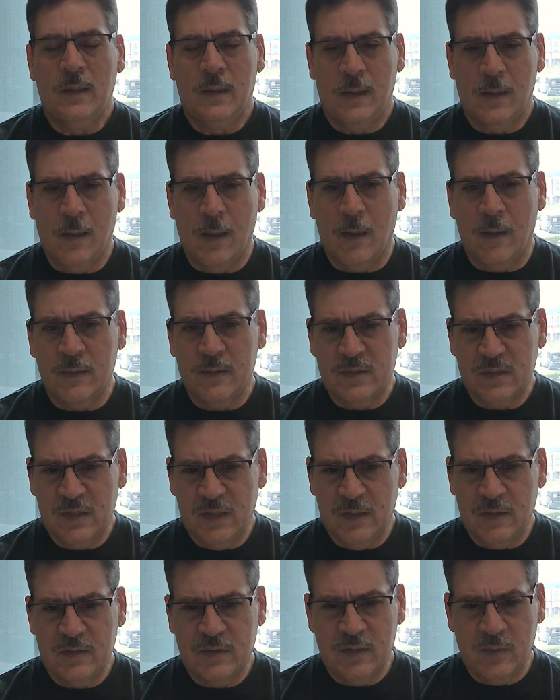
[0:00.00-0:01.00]

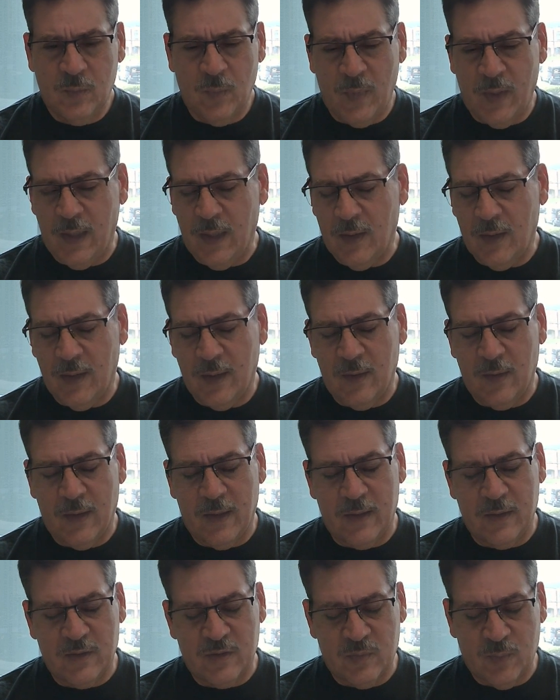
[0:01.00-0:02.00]
nonsense and melee
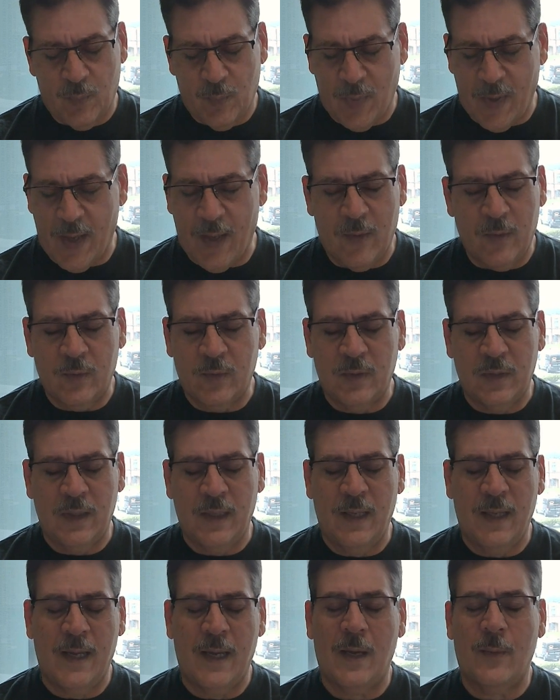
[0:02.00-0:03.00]
that is bound
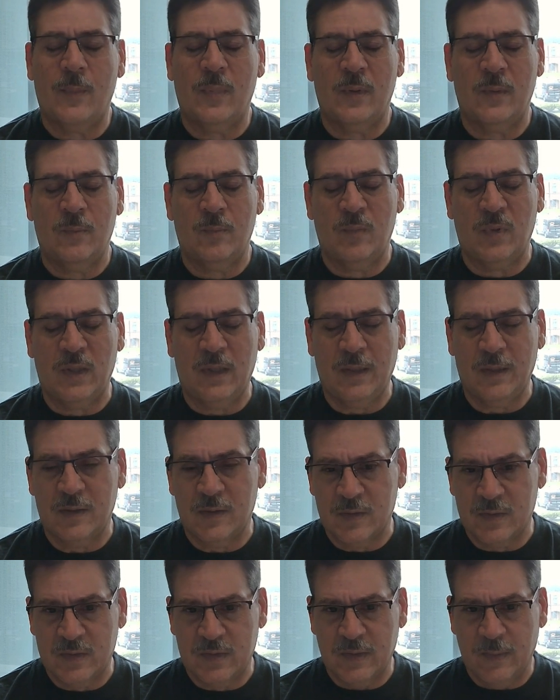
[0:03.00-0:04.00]
to happen
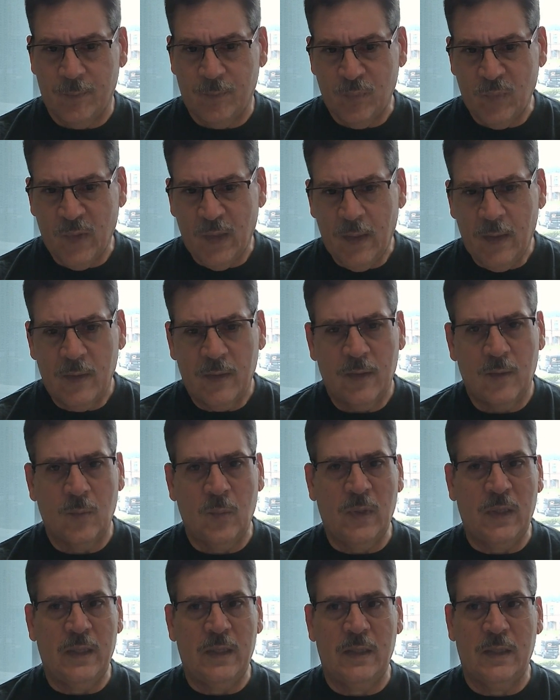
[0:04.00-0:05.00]
because the
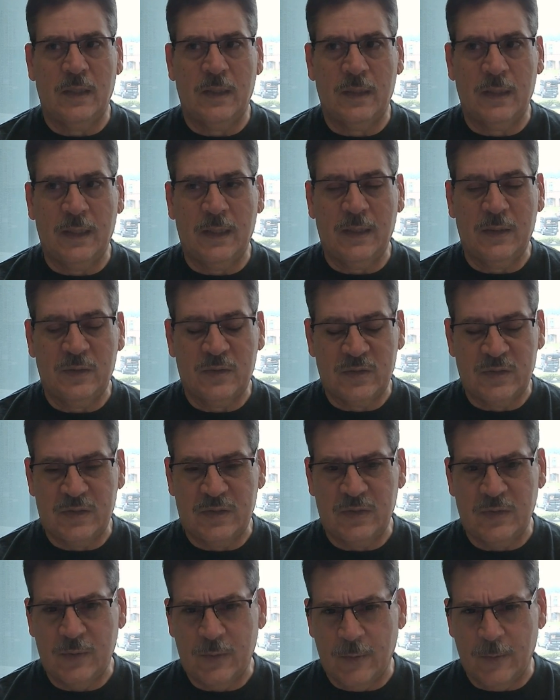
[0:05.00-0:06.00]
media
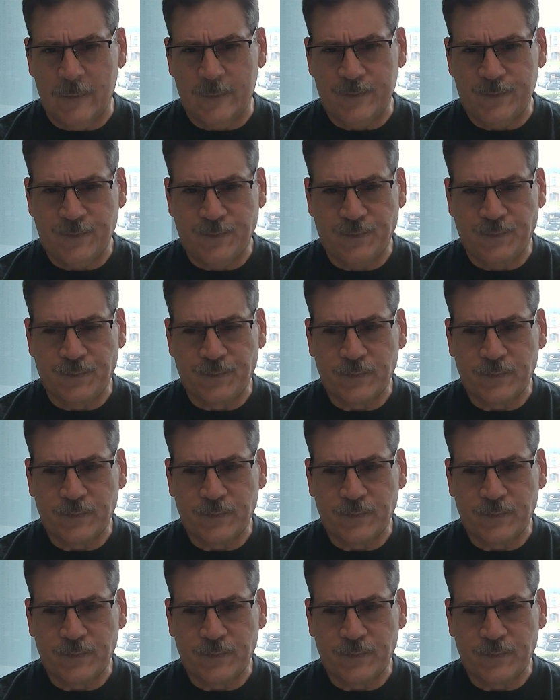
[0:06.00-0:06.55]
needs to